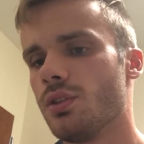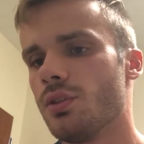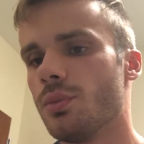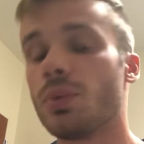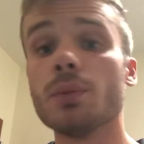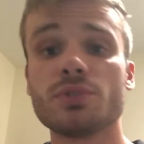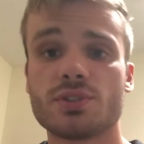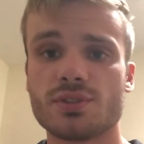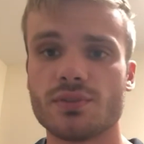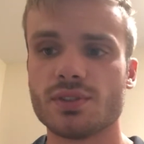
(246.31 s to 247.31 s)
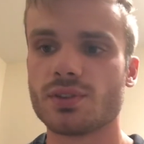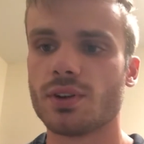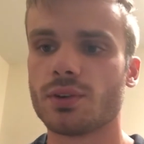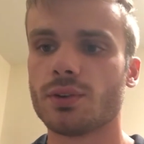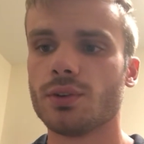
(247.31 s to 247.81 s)
the publishers of this
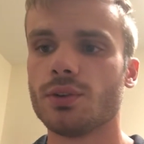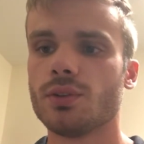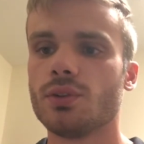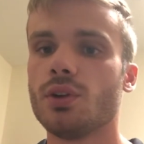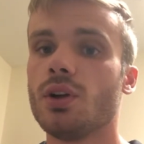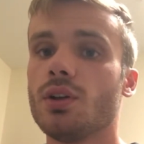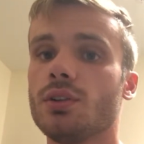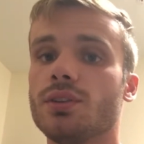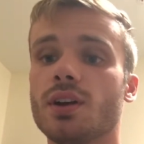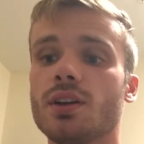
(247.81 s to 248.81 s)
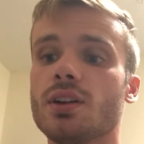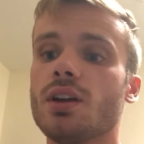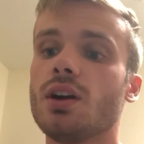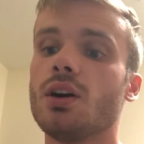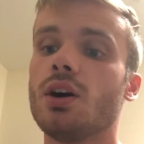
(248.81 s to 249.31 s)
article, done
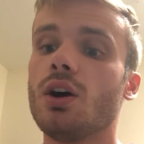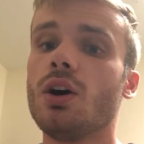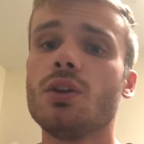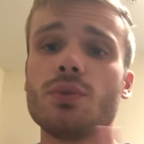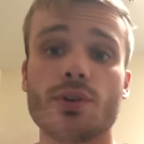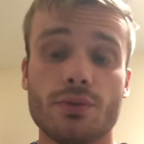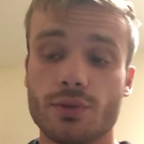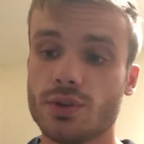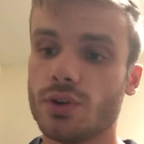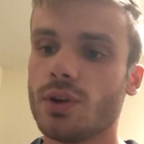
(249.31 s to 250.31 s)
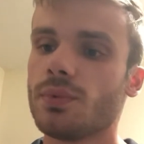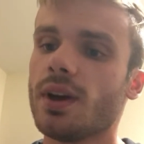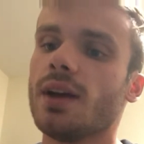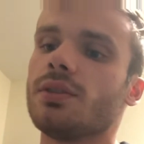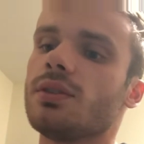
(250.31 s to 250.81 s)
all the way over in Europe
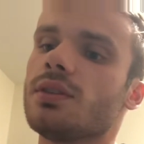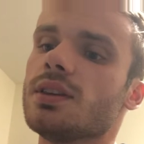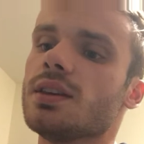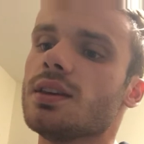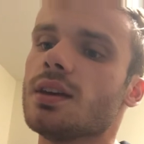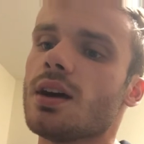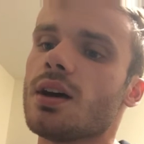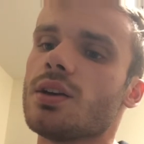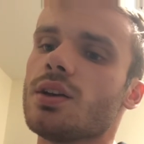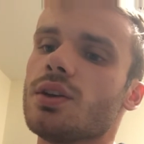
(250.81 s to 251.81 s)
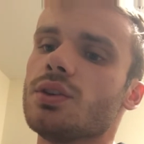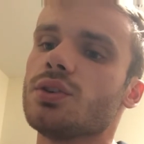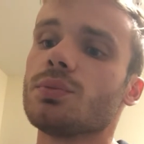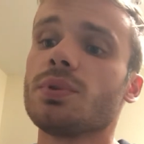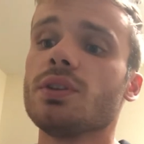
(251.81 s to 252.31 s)
at the
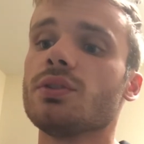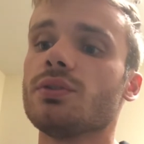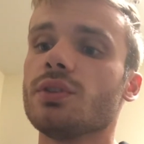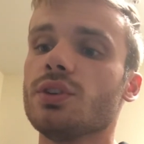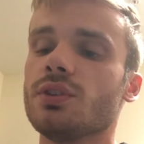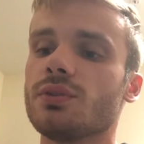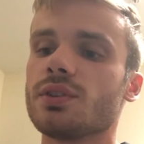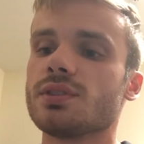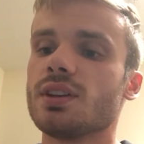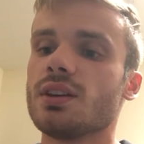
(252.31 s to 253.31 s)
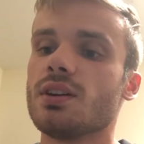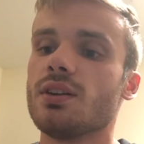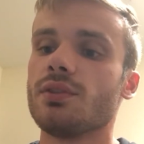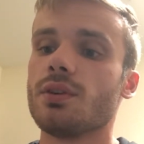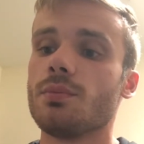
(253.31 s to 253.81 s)
European University
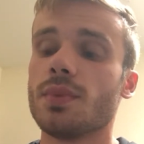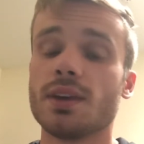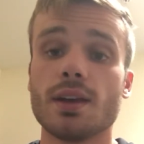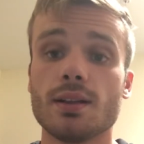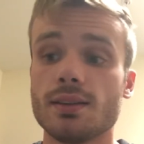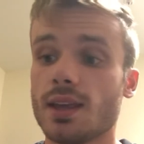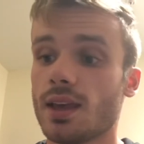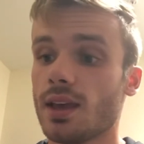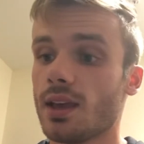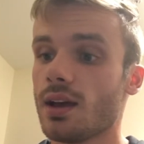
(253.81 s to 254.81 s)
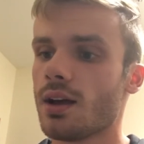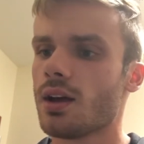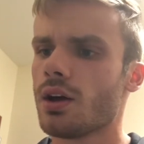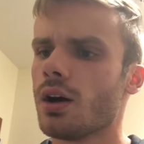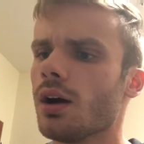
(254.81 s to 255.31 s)
of Miguel de
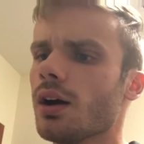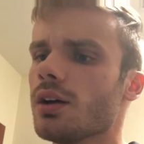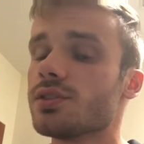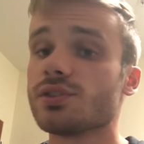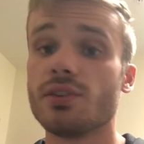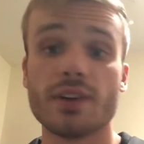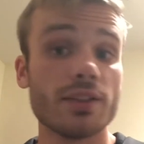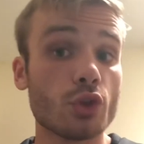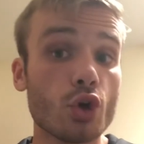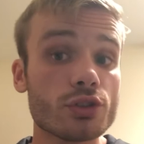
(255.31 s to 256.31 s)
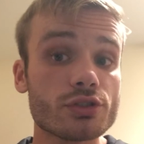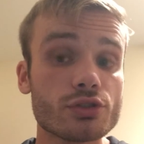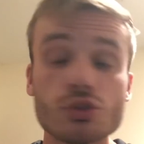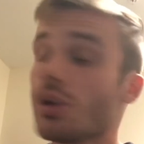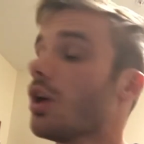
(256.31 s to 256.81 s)
Cervantes,